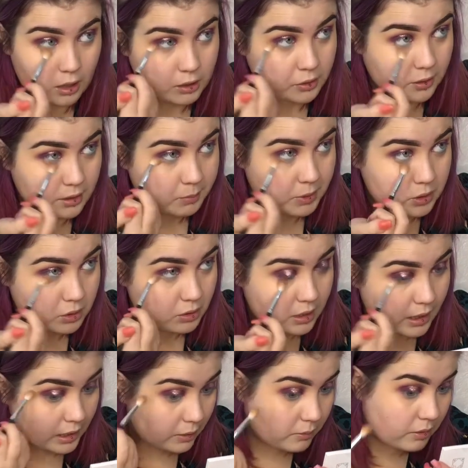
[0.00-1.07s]
don't have to be too
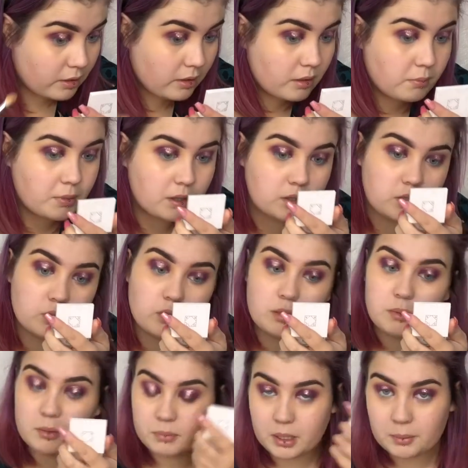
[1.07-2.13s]
tidy with this because you're going
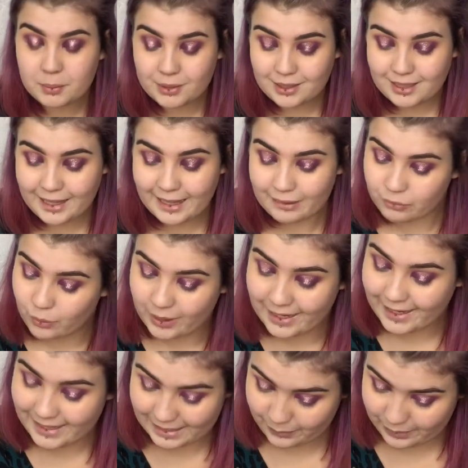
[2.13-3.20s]
to put purple everywhere
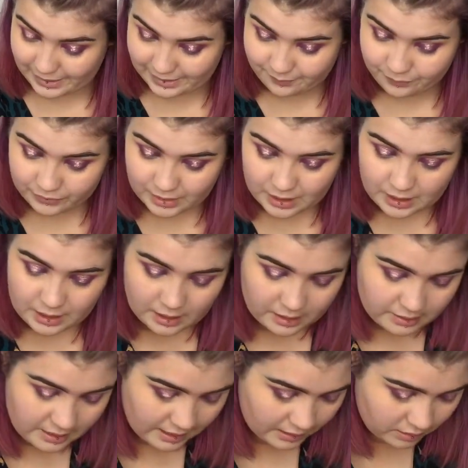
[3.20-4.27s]
anyway.
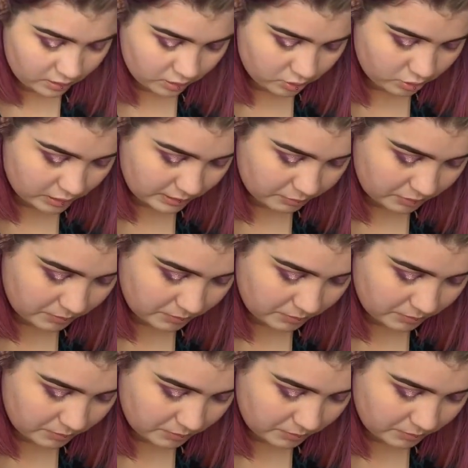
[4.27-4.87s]
Then going in